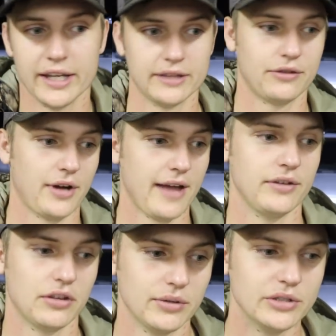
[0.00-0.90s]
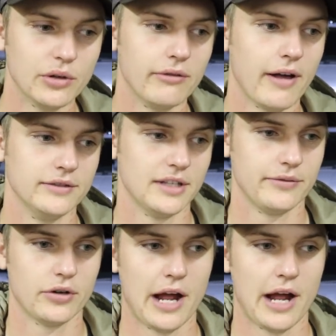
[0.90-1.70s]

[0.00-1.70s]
like having 3 12-valves up for